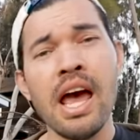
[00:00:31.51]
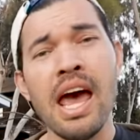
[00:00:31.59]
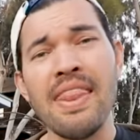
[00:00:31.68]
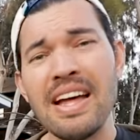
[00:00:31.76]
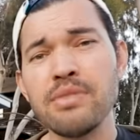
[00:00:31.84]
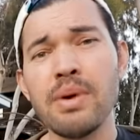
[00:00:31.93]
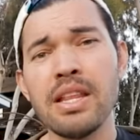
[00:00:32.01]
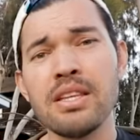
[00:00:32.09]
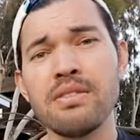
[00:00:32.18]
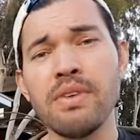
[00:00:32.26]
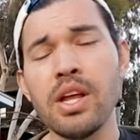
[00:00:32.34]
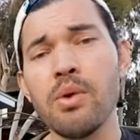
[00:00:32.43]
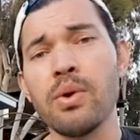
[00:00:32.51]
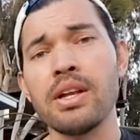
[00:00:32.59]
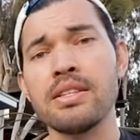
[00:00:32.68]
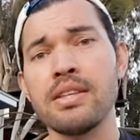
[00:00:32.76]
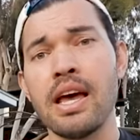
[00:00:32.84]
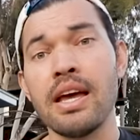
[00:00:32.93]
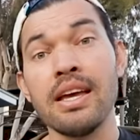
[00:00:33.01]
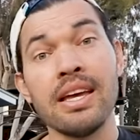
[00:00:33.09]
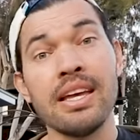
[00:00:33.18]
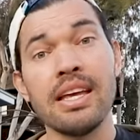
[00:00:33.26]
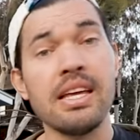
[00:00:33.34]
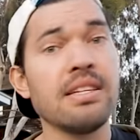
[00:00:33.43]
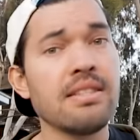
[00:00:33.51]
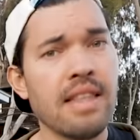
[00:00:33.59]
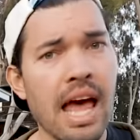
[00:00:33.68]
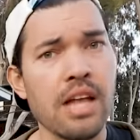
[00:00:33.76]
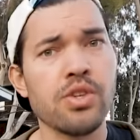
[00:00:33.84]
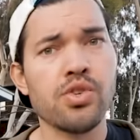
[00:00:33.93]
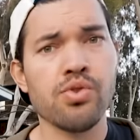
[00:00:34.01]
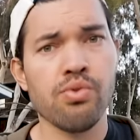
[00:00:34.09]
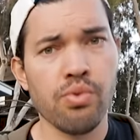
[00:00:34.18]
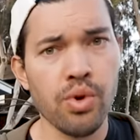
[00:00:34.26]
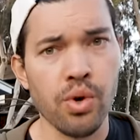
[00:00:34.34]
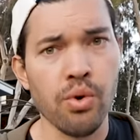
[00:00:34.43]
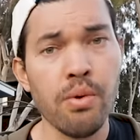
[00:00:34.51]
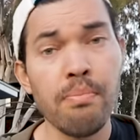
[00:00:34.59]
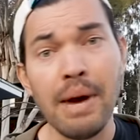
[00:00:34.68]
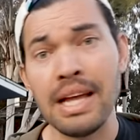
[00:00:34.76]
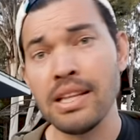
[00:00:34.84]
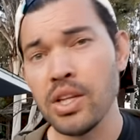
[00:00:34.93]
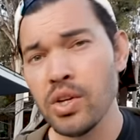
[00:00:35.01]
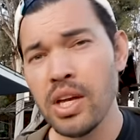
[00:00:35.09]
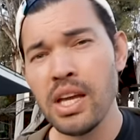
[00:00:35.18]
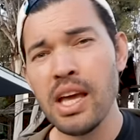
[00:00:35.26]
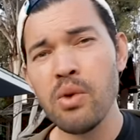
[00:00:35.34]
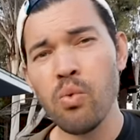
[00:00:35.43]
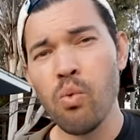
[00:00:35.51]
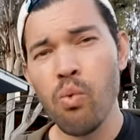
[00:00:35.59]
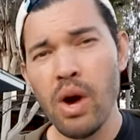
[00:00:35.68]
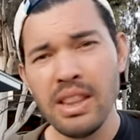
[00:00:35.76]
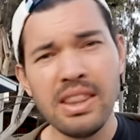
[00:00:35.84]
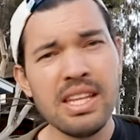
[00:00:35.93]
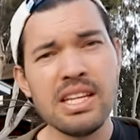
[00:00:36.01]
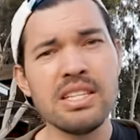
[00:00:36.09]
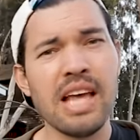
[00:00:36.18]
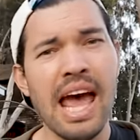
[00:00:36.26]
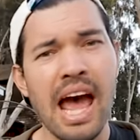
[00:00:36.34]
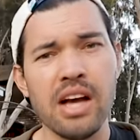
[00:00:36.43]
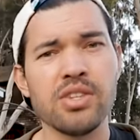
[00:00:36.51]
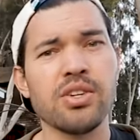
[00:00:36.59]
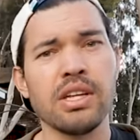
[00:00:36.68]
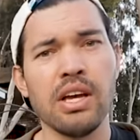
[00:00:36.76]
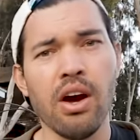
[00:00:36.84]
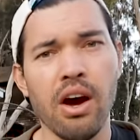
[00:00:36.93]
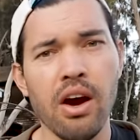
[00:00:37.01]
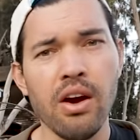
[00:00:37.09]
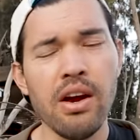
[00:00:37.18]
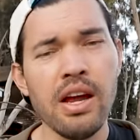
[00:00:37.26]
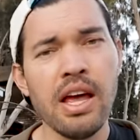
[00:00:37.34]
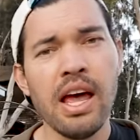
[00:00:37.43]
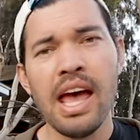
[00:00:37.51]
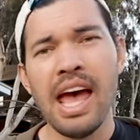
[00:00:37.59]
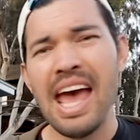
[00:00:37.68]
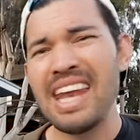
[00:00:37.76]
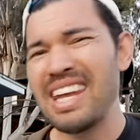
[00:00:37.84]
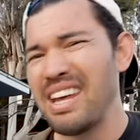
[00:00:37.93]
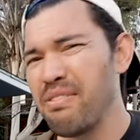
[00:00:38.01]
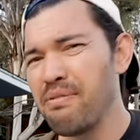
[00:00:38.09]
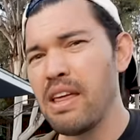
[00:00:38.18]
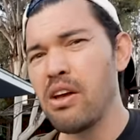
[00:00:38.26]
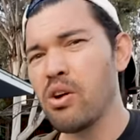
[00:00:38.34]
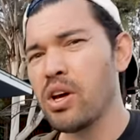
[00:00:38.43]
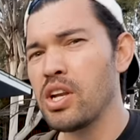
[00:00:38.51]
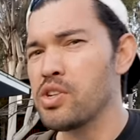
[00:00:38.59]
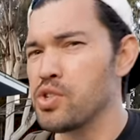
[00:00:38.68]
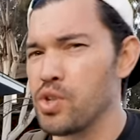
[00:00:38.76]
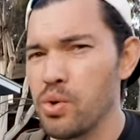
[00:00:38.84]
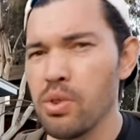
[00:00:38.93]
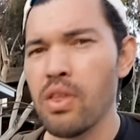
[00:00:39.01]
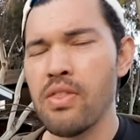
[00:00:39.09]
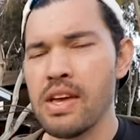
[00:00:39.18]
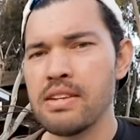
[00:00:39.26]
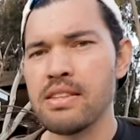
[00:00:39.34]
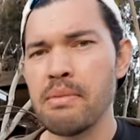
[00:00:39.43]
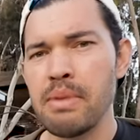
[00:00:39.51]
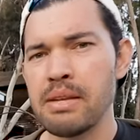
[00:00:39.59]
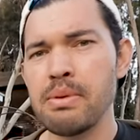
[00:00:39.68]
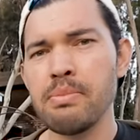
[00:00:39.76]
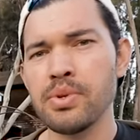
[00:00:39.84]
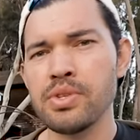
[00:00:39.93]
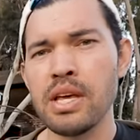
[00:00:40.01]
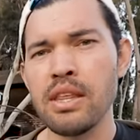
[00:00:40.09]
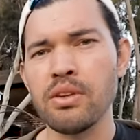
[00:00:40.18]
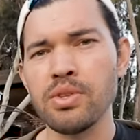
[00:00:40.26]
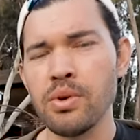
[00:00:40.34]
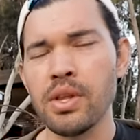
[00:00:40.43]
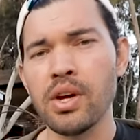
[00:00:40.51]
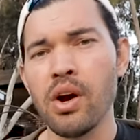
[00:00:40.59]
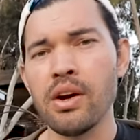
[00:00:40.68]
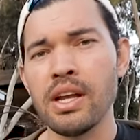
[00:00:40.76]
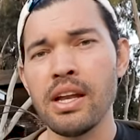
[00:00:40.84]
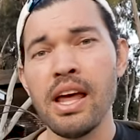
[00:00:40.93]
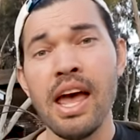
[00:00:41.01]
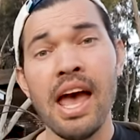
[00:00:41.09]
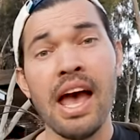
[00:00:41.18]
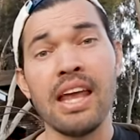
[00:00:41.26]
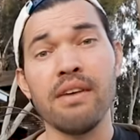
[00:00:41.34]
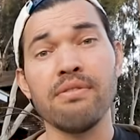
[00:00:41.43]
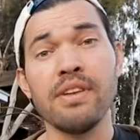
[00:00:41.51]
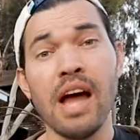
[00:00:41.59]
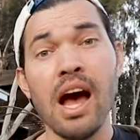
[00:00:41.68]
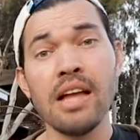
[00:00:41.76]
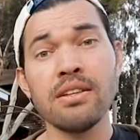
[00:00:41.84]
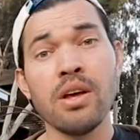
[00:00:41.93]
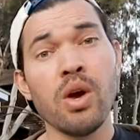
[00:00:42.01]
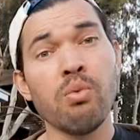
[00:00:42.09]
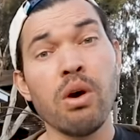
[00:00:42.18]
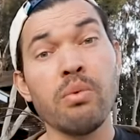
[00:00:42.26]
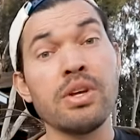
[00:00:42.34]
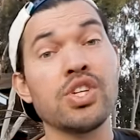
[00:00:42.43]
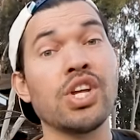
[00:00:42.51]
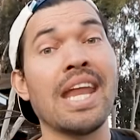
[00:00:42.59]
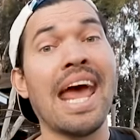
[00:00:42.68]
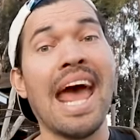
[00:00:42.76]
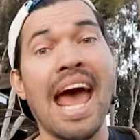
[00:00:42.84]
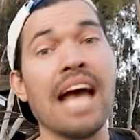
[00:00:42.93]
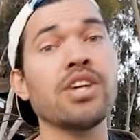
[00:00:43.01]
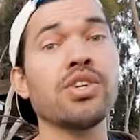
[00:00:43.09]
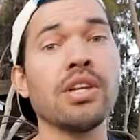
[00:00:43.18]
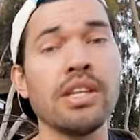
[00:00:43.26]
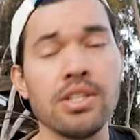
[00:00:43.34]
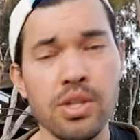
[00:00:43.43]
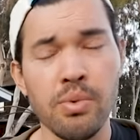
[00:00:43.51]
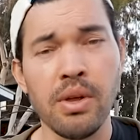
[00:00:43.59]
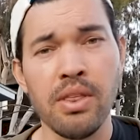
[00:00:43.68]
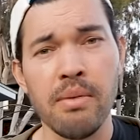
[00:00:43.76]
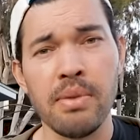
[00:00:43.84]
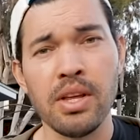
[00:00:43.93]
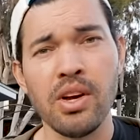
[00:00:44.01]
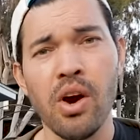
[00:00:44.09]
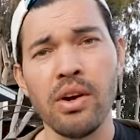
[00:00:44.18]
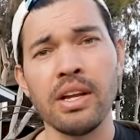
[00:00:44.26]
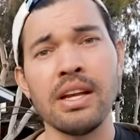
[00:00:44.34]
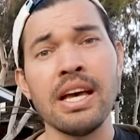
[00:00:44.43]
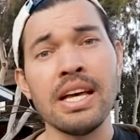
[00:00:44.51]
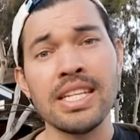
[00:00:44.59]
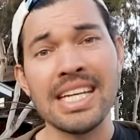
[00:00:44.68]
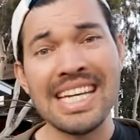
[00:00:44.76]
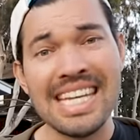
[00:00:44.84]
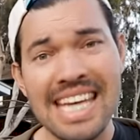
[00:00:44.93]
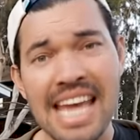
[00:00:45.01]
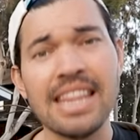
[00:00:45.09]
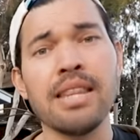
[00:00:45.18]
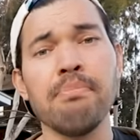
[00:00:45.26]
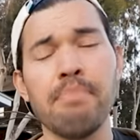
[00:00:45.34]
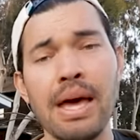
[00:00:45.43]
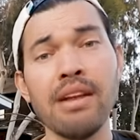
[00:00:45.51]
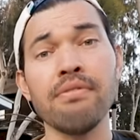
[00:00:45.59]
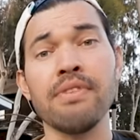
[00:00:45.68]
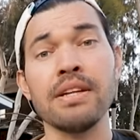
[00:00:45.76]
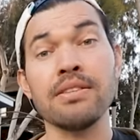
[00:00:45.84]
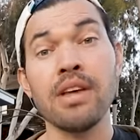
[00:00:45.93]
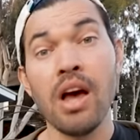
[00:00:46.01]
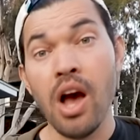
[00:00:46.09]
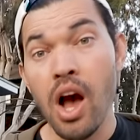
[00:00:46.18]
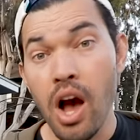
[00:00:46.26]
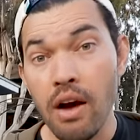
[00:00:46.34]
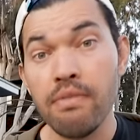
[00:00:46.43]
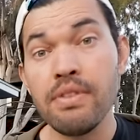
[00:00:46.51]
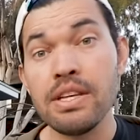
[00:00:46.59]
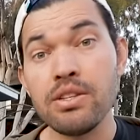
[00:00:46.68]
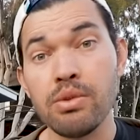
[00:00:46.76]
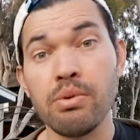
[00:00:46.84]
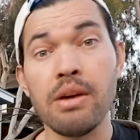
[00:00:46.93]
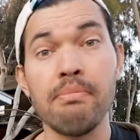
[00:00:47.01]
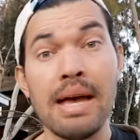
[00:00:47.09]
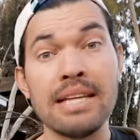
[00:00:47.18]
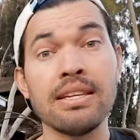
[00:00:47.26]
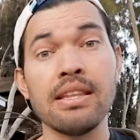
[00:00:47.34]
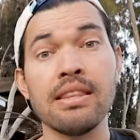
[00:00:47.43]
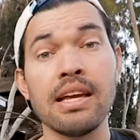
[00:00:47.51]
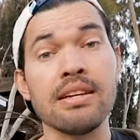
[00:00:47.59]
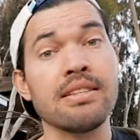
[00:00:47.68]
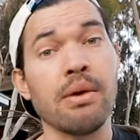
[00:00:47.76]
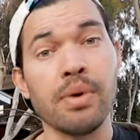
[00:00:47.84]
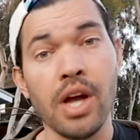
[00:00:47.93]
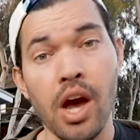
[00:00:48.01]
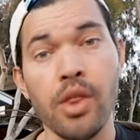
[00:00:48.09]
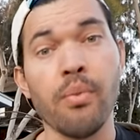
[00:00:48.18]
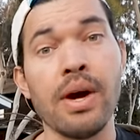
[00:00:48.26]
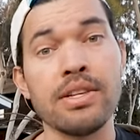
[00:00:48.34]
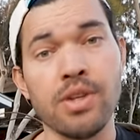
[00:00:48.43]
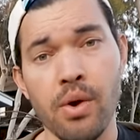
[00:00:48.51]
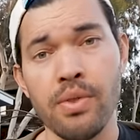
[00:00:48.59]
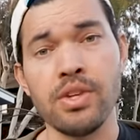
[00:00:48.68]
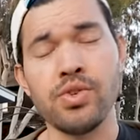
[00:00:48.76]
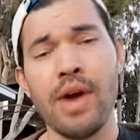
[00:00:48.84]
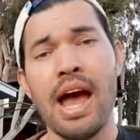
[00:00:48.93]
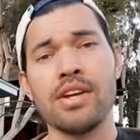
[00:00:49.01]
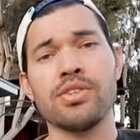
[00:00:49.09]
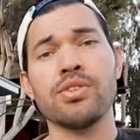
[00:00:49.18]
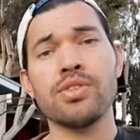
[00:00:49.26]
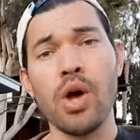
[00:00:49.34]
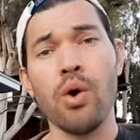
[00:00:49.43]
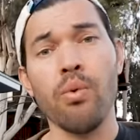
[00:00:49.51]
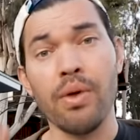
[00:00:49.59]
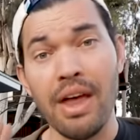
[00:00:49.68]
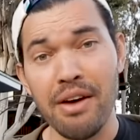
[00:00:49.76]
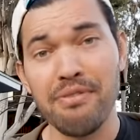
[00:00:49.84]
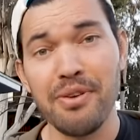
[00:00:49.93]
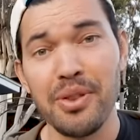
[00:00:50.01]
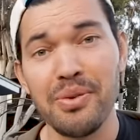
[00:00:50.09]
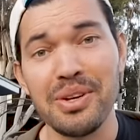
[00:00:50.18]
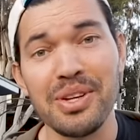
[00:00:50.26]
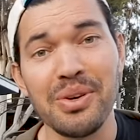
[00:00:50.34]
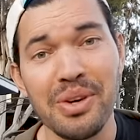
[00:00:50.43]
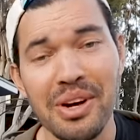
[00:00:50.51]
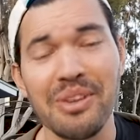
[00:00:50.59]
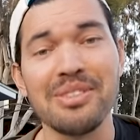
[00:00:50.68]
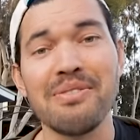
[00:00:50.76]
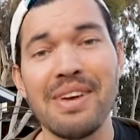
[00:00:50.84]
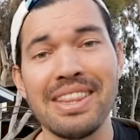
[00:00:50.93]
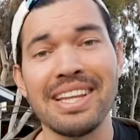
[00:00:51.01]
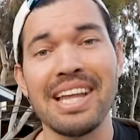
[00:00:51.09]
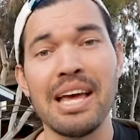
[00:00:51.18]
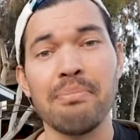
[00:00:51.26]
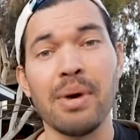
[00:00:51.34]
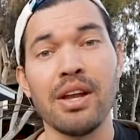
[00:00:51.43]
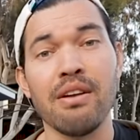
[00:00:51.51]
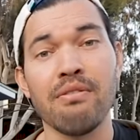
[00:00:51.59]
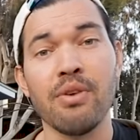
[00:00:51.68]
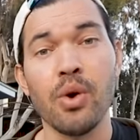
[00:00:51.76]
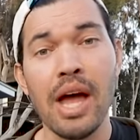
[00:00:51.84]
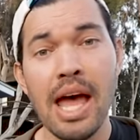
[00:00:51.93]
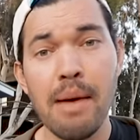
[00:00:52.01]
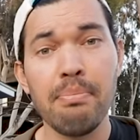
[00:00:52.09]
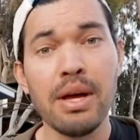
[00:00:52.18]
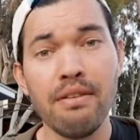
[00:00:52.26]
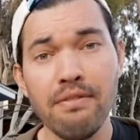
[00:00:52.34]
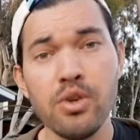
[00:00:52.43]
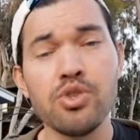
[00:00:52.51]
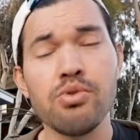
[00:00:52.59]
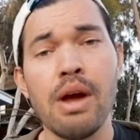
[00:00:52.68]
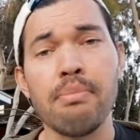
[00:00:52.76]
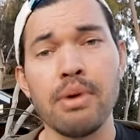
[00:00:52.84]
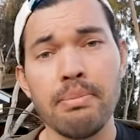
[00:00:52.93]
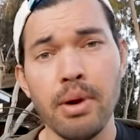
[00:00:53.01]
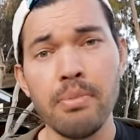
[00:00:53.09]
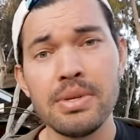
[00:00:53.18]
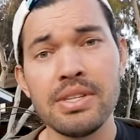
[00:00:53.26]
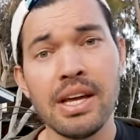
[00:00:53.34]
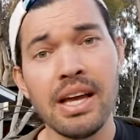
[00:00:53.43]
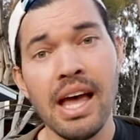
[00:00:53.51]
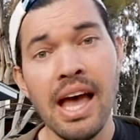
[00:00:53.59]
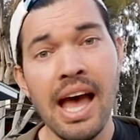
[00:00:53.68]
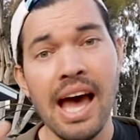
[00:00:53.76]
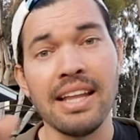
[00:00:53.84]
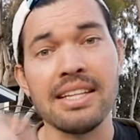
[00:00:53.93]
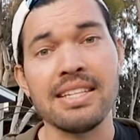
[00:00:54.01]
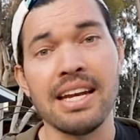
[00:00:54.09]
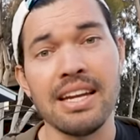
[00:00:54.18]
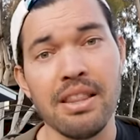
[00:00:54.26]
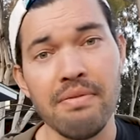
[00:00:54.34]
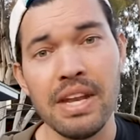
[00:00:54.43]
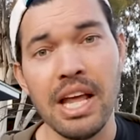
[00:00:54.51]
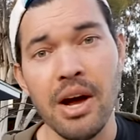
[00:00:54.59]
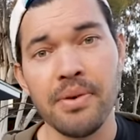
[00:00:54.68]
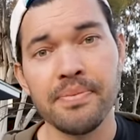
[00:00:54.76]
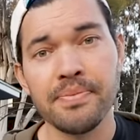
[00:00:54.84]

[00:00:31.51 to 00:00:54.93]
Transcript: And that's why in this video we're going to say, is that true? By looking at what these actually are and if they are going to do the things that many people say they'll do in the garden, and if not, what we should actually do with them in the garden to get the benefits of these three amazing things that would otherwise go in the trash. So without further ado, cultivate the like button for epic food scrap repurposing, and let's get into the video.